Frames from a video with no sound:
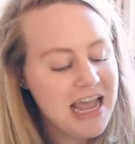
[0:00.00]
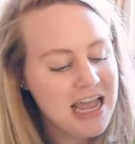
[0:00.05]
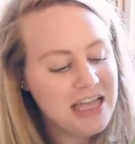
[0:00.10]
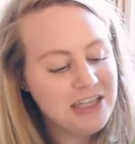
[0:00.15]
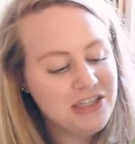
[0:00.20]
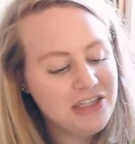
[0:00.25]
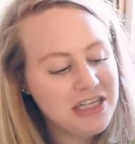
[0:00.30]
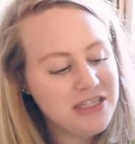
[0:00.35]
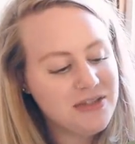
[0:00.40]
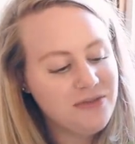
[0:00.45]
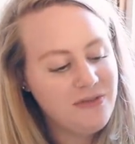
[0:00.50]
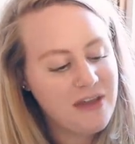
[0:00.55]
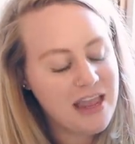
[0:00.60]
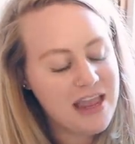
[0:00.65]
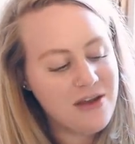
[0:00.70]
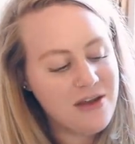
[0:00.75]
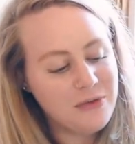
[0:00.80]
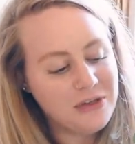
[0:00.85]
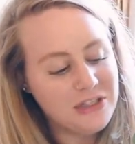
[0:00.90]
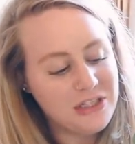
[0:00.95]
It's just
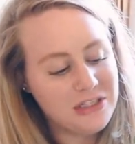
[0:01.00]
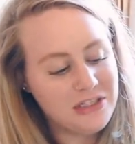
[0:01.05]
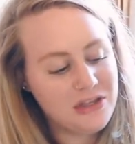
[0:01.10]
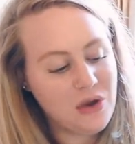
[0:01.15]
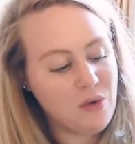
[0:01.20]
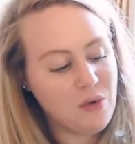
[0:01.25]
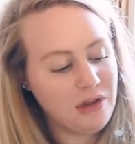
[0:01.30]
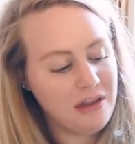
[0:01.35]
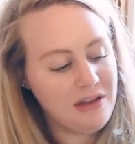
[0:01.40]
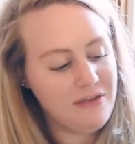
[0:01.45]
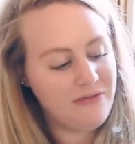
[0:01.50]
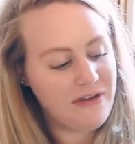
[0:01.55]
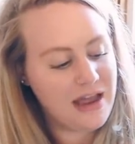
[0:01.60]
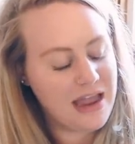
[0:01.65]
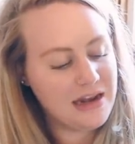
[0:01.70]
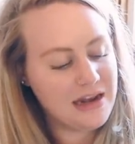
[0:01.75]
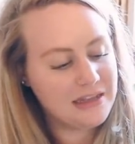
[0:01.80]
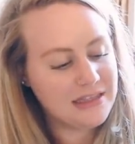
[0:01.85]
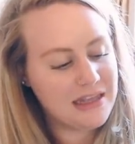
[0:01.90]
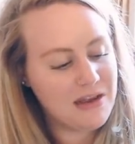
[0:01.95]
fake, which is totally
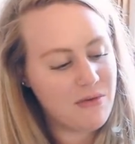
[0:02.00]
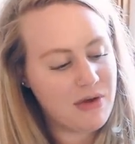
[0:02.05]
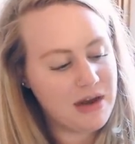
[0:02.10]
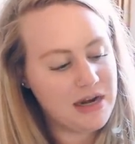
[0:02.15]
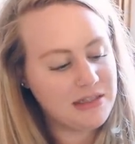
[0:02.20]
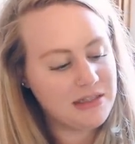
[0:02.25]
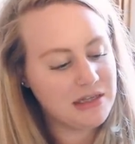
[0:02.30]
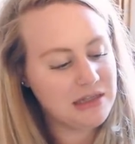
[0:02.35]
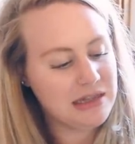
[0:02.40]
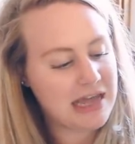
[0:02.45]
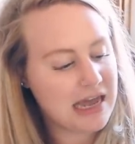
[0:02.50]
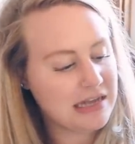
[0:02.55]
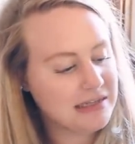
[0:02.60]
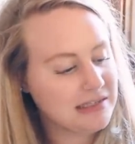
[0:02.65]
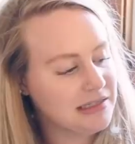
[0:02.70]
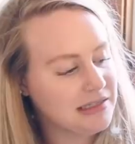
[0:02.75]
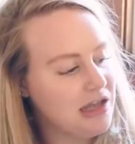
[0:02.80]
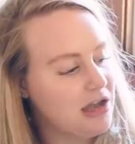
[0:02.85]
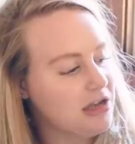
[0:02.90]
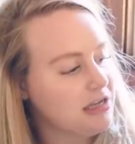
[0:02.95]
fine because I want it to
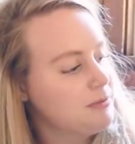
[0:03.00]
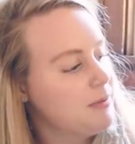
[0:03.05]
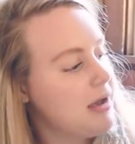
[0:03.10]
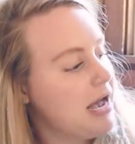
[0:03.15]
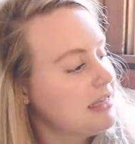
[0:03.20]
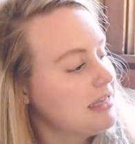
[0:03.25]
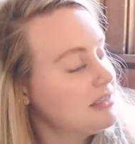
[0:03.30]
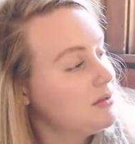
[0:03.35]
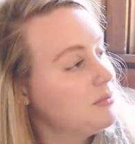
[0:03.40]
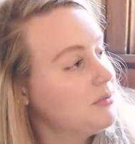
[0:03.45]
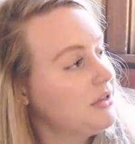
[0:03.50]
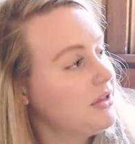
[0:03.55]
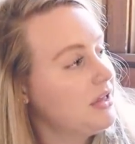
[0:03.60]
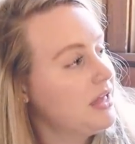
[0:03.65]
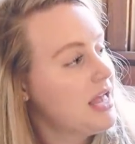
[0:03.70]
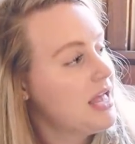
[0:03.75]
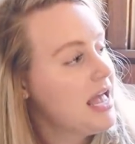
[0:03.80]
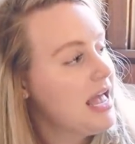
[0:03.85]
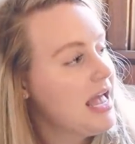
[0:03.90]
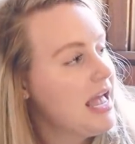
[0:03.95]
last as long as
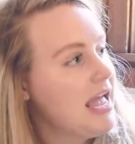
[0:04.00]
possible.